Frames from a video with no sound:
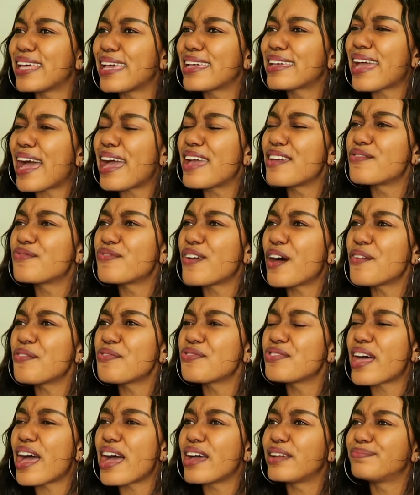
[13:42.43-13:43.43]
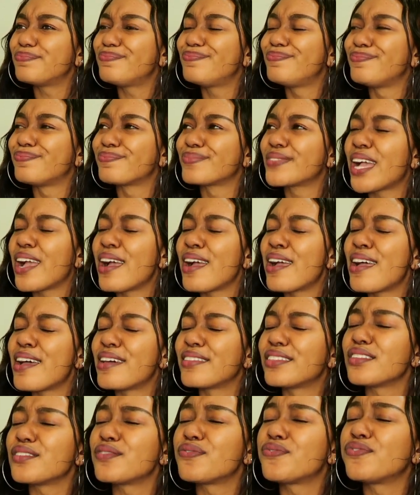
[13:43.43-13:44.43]
Like, I felt that.
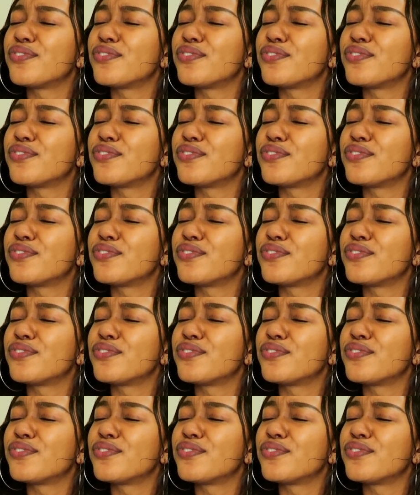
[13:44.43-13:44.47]
The